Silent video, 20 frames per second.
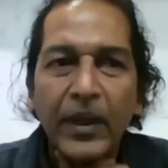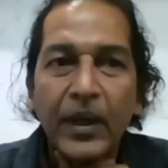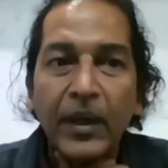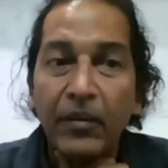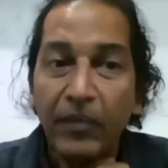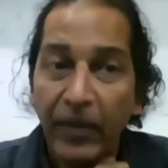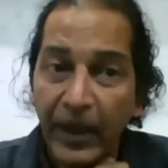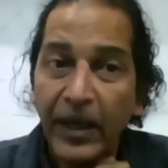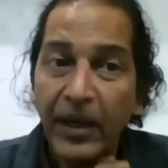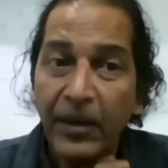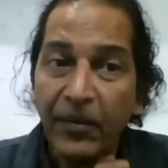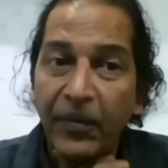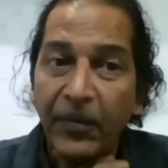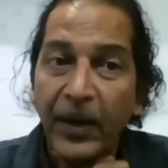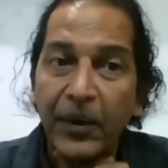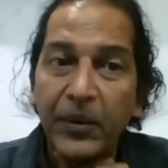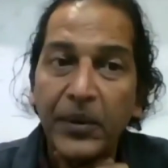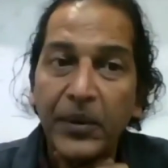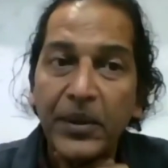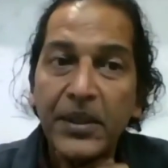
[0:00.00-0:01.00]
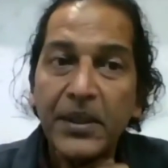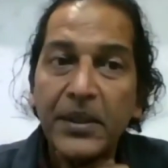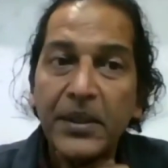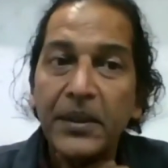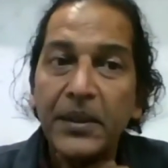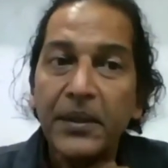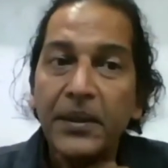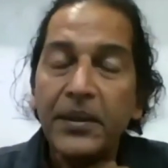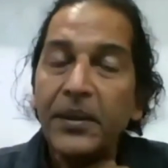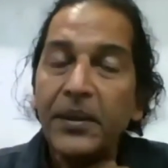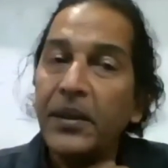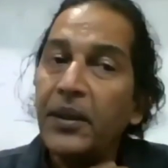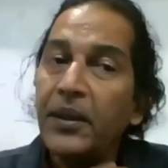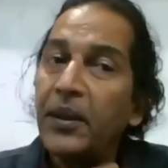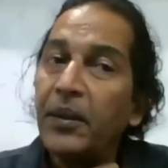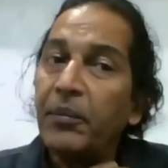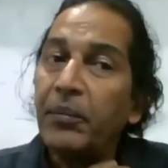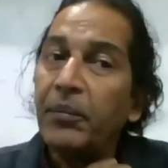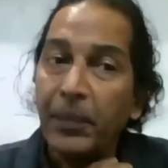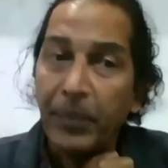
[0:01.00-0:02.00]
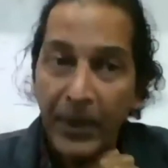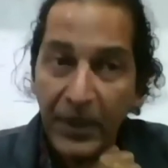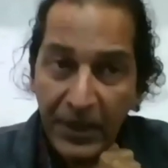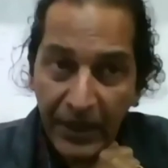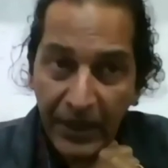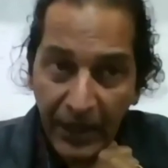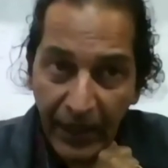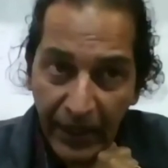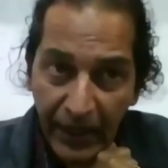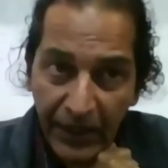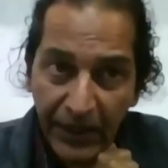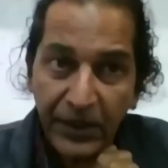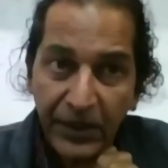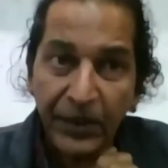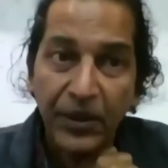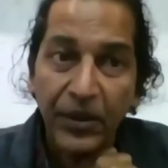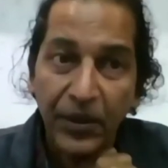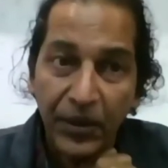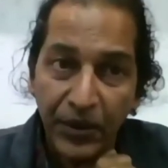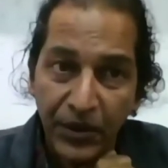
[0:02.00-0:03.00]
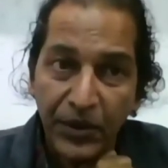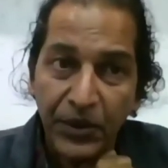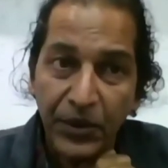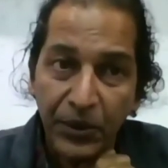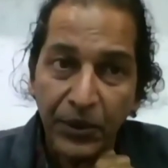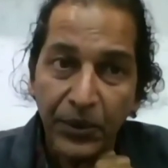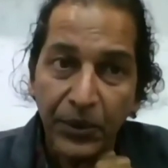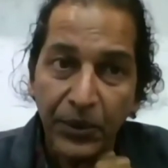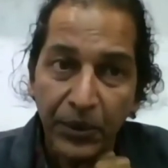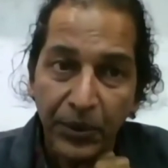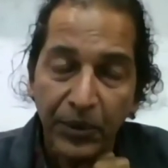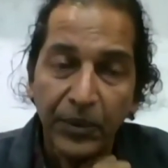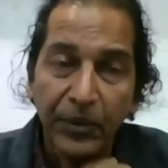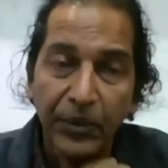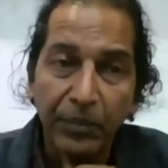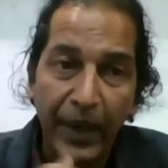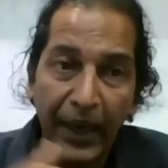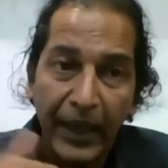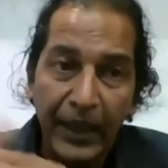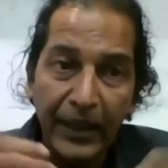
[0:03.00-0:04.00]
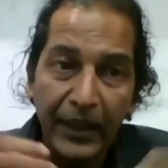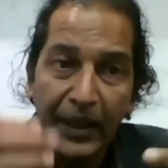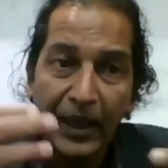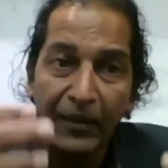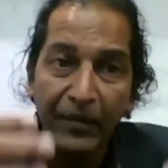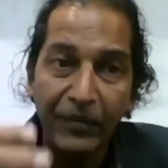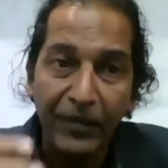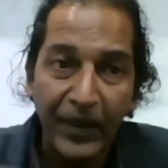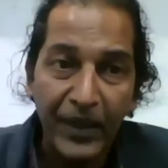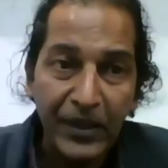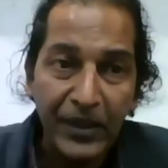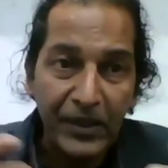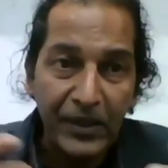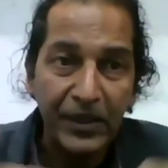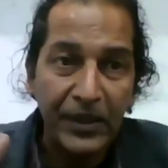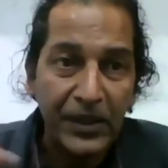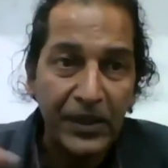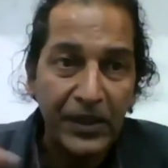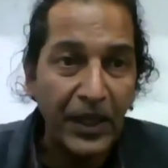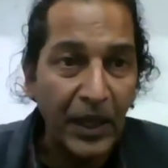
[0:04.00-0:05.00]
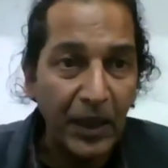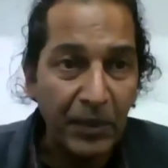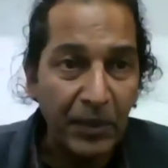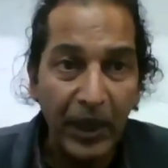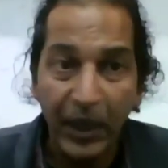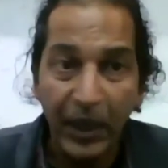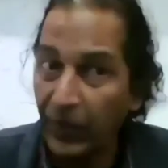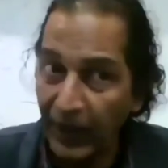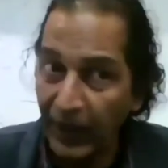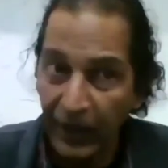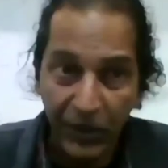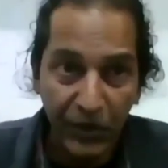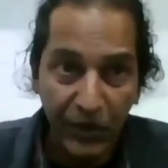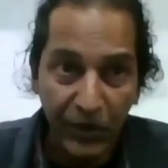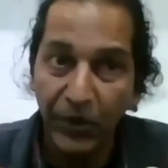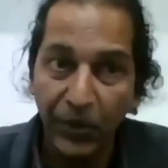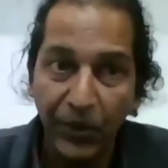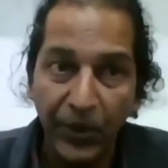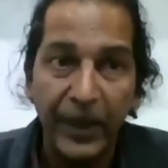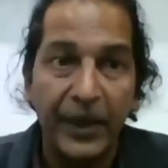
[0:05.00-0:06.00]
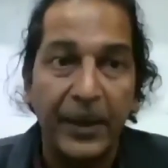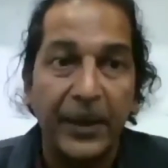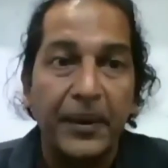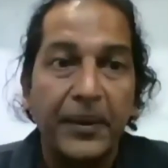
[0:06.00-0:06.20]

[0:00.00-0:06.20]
When it flowers, people start to mend their fences and start plowing. It's going to rain.